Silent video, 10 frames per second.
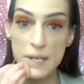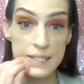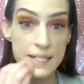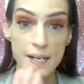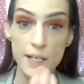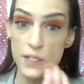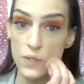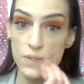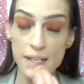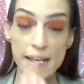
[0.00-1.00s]
Did not
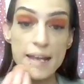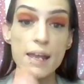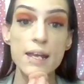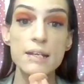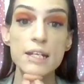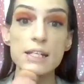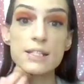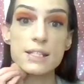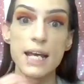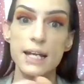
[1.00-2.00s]
use any
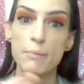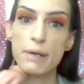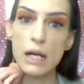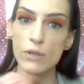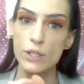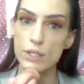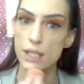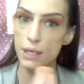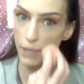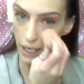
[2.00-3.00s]
setting powders.
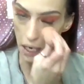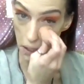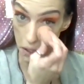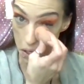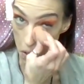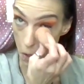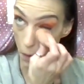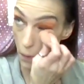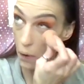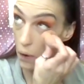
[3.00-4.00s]
I'm like, I
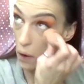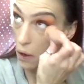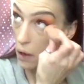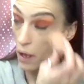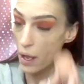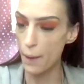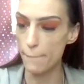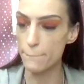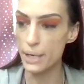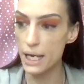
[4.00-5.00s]
know.
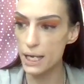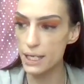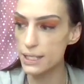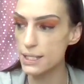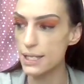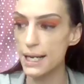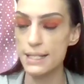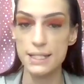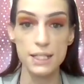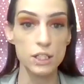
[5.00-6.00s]
But I
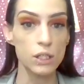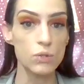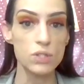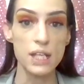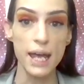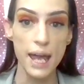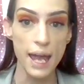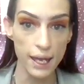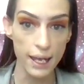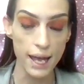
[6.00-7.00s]
did use the
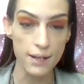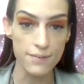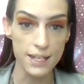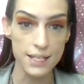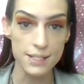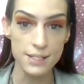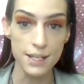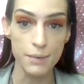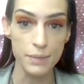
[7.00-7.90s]
heck out of this.